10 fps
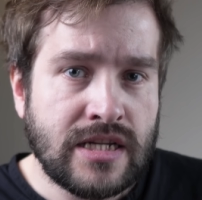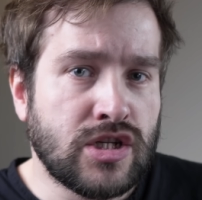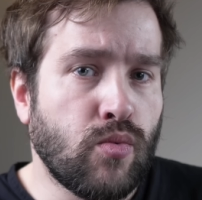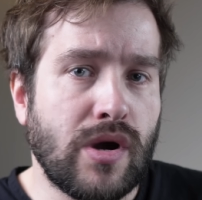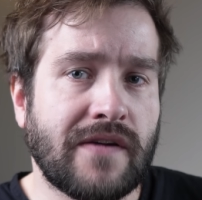
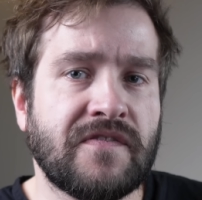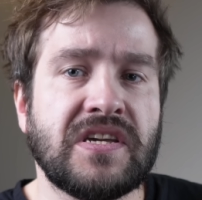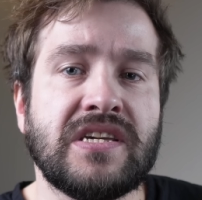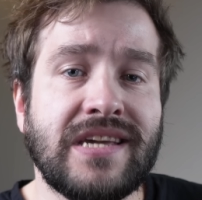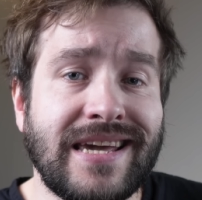to work for
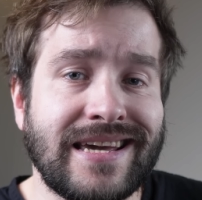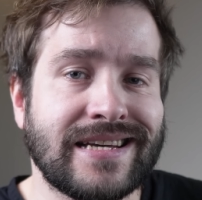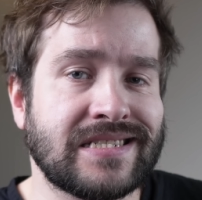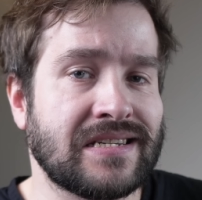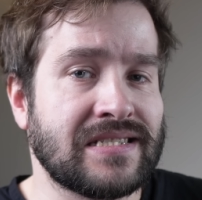
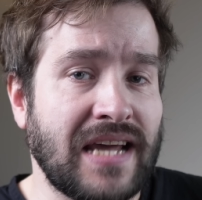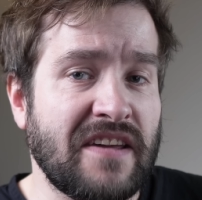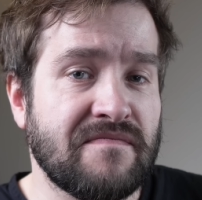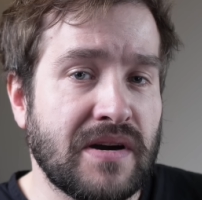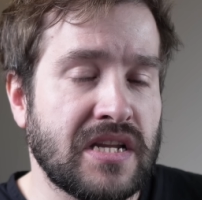years to
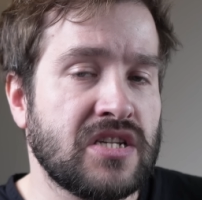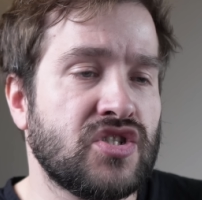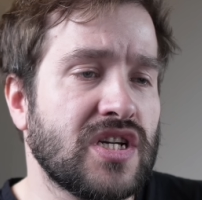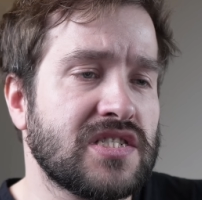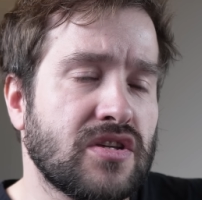save money
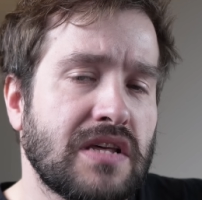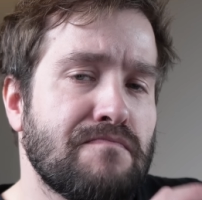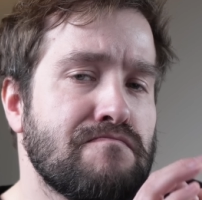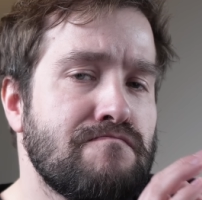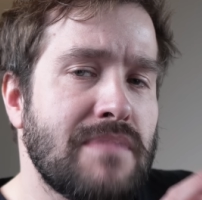just so that
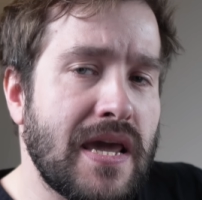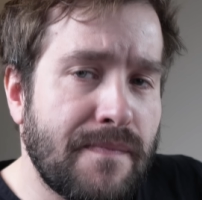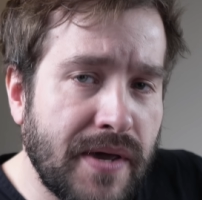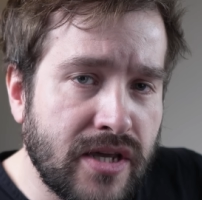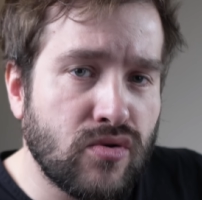
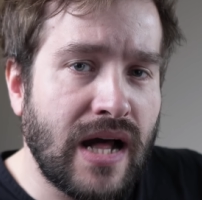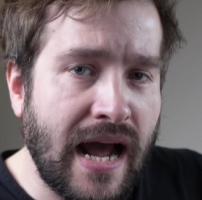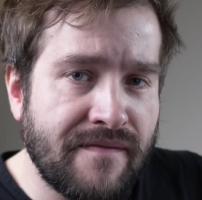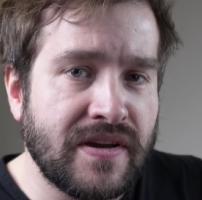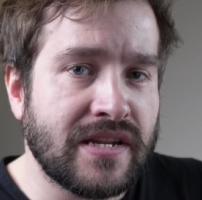maybe you'll
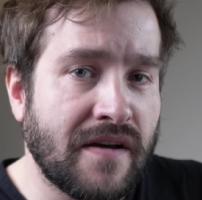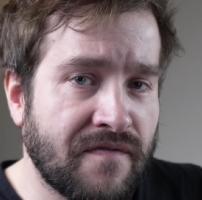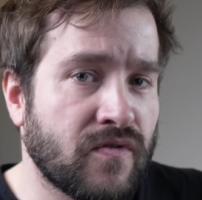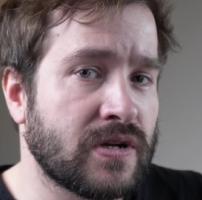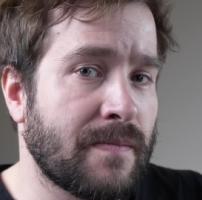have enough
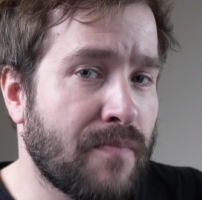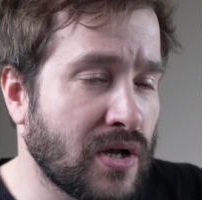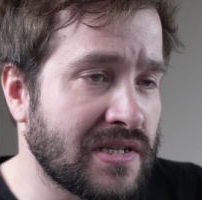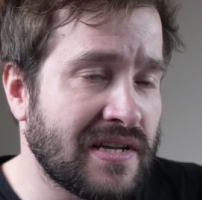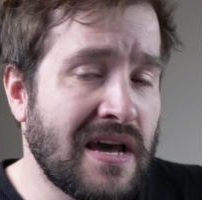for a
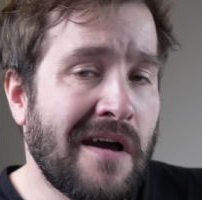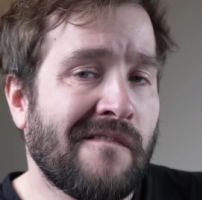deposit